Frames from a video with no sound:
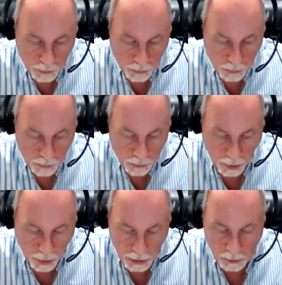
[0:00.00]
held
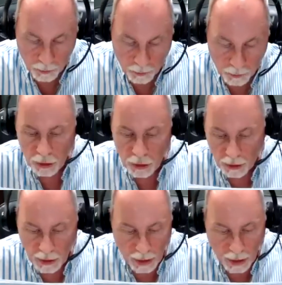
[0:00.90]
responsible for
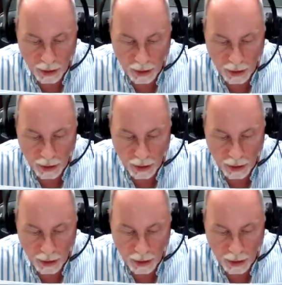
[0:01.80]
putting Jesus